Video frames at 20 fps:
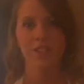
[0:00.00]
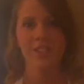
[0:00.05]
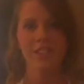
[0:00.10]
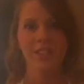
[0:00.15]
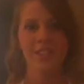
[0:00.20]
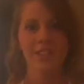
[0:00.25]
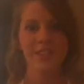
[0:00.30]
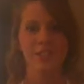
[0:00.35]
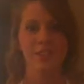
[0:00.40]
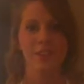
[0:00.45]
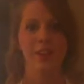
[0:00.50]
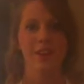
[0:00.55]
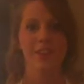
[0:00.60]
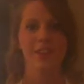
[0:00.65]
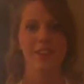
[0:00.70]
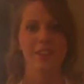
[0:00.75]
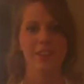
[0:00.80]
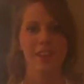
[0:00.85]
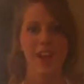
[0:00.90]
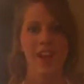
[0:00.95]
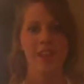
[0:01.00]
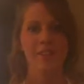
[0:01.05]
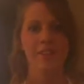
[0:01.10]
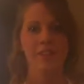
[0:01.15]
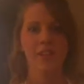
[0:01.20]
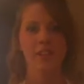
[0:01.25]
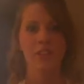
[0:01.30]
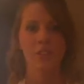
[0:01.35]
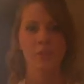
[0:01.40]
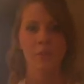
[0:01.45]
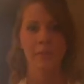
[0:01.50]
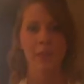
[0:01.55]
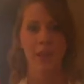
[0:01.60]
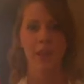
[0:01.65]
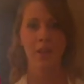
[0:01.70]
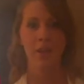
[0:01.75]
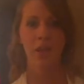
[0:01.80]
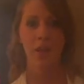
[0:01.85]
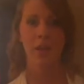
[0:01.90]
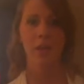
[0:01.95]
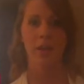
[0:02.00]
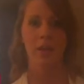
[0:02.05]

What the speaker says: Nursing is an art, and if it is to be made an